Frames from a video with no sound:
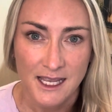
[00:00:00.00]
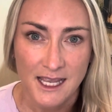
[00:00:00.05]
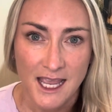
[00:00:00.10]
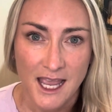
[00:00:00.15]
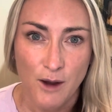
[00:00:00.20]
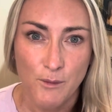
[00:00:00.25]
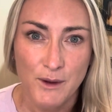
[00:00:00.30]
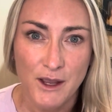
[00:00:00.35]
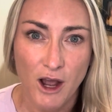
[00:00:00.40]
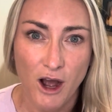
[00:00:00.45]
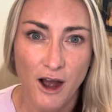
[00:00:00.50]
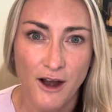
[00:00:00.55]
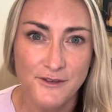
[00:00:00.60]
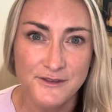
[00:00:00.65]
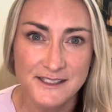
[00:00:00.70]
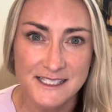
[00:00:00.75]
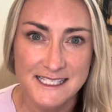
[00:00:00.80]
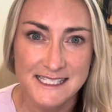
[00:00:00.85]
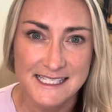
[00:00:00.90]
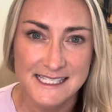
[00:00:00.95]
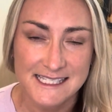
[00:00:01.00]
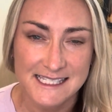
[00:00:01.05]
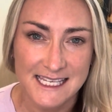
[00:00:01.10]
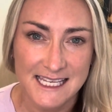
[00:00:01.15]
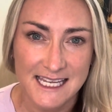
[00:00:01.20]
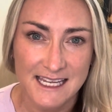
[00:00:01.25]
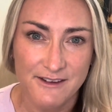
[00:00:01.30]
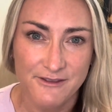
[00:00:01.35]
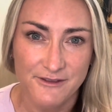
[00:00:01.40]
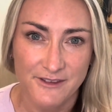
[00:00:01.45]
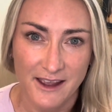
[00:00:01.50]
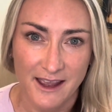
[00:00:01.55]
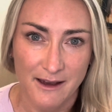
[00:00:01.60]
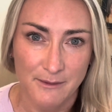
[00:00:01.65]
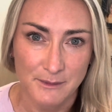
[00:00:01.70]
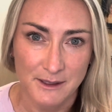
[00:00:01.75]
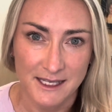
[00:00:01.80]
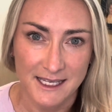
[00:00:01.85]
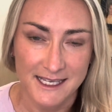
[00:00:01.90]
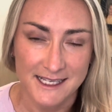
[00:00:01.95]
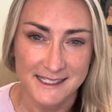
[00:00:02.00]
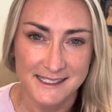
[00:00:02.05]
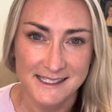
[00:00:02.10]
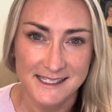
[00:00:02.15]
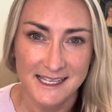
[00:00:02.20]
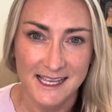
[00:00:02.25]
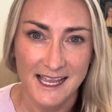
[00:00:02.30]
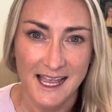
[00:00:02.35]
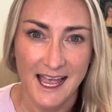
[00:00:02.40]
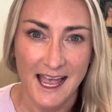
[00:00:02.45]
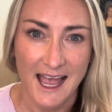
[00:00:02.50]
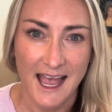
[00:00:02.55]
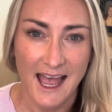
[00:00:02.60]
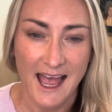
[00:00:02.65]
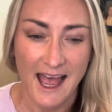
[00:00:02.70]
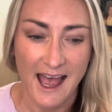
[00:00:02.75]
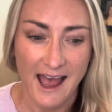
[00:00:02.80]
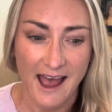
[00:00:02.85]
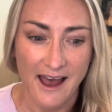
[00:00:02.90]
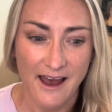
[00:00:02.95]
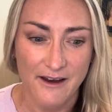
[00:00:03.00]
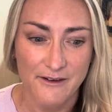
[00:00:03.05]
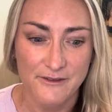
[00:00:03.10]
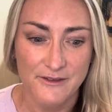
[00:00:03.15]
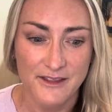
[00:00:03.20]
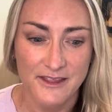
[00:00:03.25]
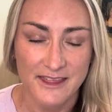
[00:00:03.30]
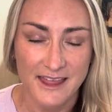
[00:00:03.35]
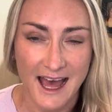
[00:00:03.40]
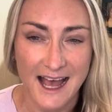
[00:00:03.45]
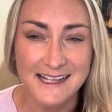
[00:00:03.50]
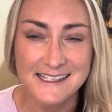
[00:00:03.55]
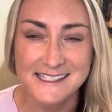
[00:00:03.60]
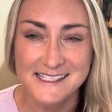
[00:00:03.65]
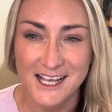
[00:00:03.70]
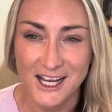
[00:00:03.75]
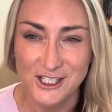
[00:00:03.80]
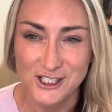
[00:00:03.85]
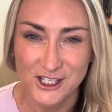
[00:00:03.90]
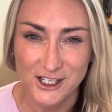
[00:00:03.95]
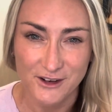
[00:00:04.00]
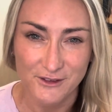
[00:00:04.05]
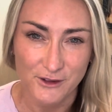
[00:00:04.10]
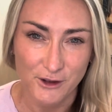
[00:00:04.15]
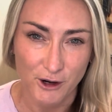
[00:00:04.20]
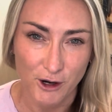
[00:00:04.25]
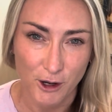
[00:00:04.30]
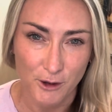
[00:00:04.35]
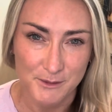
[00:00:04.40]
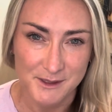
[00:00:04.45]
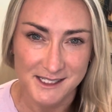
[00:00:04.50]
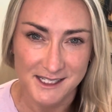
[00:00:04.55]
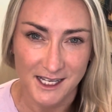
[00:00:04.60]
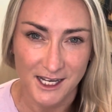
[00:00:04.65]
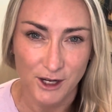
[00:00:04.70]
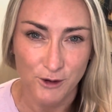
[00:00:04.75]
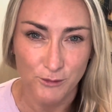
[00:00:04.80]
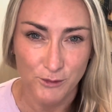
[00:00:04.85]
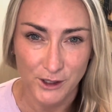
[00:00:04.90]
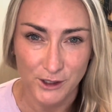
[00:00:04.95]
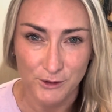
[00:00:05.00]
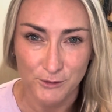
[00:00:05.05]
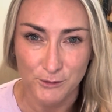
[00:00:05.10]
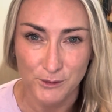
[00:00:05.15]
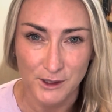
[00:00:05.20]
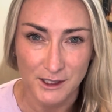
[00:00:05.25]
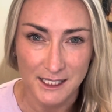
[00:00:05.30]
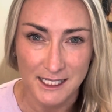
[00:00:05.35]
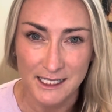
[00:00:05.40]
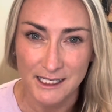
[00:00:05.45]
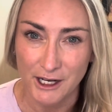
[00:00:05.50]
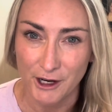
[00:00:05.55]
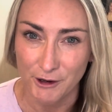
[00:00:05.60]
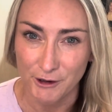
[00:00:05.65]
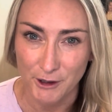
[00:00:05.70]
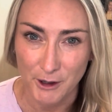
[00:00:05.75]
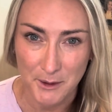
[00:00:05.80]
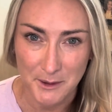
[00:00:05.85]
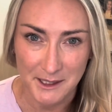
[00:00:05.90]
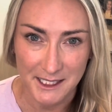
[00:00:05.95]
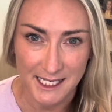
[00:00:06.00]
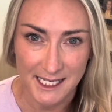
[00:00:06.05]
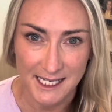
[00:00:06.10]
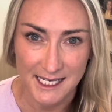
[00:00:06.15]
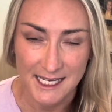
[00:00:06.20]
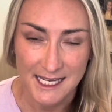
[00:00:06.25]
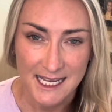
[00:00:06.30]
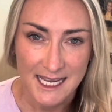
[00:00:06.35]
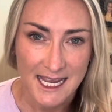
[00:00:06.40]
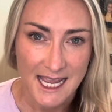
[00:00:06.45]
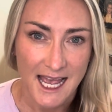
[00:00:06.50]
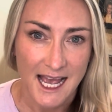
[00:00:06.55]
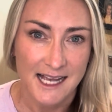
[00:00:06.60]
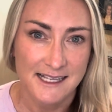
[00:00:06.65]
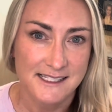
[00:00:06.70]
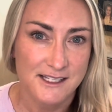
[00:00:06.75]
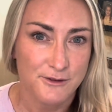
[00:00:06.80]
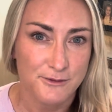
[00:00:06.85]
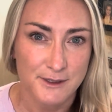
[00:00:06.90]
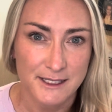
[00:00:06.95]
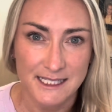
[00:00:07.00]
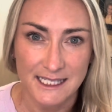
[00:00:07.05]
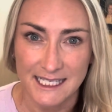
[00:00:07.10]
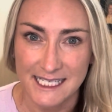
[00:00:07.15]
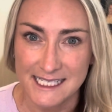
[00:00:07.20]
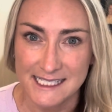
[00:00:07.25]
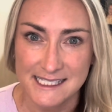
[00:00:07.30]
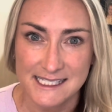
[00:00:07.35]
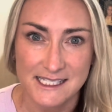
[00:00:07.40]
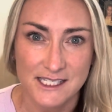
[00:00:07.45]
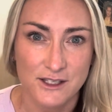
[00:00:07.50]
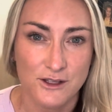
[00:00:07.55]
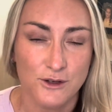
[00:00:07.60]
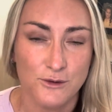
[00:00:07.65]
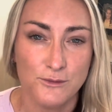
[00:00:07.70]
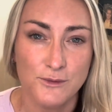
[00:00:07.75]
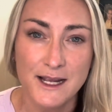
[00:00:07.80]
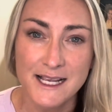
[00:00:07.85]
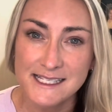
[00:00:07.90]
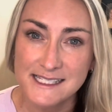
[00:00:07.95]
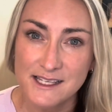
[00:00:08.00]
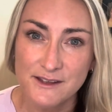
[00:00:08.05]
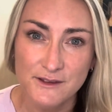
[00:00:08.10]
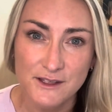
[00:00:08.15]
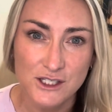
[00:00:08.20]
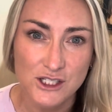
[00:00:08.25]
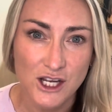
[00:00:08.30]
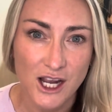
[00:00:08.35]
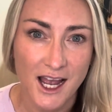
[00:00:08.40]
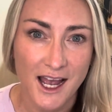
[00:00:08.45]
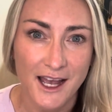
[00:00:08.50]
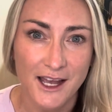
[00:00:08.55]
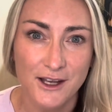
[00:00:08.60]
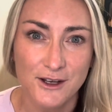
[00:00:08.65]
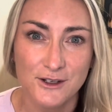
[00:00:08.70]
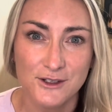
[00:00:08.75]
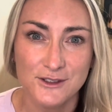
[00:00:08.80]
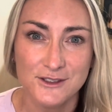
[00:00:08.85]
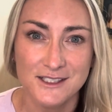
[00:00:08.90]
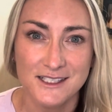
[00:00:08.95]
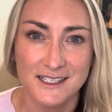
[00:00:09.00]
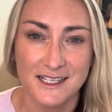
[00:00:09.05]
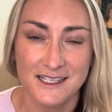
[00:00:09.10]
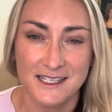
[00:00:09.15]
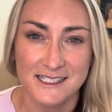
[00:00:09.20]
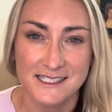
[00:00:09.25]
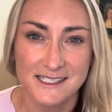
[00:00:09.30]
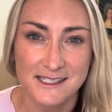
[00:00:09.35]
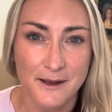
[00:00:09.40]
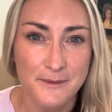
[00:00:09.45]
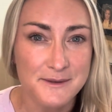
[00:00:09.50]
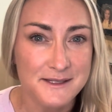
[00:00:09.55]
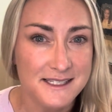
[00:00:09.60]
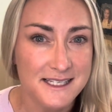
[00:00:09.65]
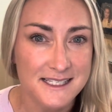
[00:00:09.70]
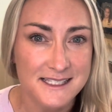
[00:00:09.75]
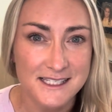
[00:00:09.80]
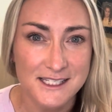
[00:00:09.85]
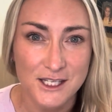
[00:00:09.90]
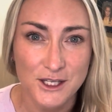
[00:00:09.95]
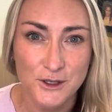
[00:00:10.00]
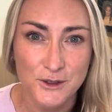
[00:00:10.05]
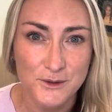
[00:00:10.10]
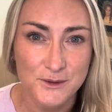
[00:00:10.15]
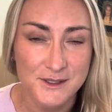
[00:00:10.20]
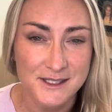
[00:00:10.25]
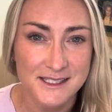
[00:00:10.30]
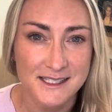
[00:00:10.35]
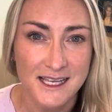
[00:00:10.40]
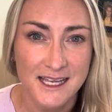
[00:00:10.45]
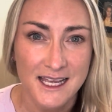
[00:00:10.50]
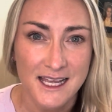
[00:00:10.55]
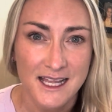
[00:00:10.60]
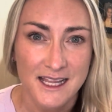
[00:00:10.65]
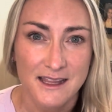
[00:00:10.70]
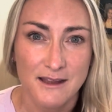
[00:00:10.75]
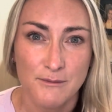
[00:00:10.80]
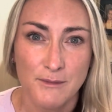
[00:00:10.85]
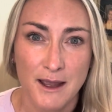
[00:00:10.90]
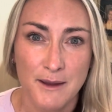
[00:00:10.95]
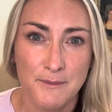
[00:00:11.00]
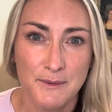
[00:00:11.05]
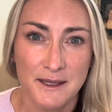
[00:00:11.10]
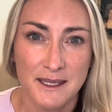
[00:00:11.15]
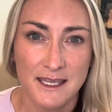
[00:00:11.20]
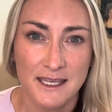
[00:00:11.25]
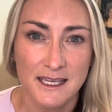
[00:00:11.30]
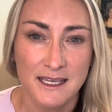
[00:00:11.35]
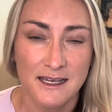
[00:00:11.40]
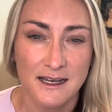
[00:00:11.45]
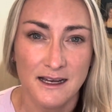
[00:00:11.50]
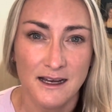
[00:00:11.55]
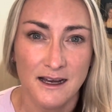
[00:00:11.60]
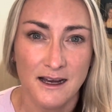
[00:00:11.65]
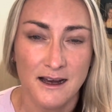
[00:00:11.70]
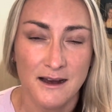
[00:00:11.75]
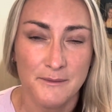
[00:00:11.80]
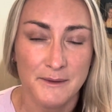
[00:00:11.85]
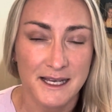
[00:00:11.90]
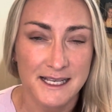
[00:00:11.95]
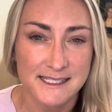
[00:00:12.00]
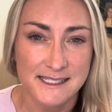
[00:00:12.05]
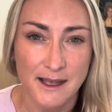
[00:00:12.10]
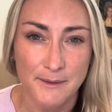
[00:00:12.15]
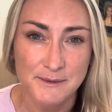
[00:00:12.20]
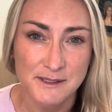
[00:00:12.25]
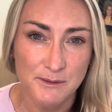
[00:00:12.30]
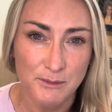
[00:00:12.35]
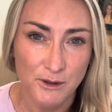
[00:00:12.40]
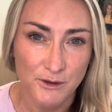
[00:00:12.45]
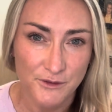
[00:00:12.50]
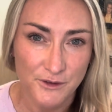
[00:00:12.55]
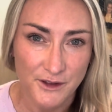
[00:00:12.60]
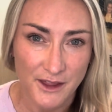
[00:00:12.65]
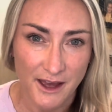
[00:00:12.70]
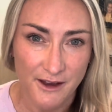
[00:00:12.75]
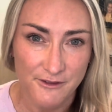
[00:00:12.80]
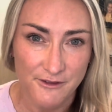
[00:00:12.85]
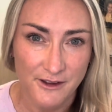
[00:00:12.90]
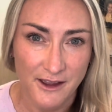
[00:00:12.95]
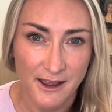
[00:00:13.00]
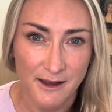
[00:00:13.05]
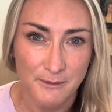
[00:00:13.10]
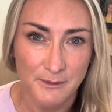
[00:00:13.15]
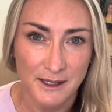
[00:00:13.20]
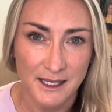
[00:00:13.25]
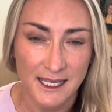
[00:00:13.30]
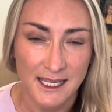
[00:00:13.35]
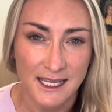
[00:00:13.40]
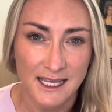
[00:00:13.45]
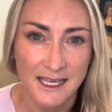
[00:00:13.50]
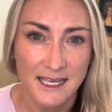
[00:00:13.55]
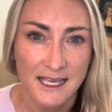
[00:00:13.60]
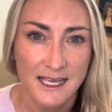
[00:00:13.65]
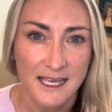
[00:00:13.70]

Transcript: And we often see families have that section of their home study written really narrowly as it relates to the race of the child, the substance use that might be acceptable for that family,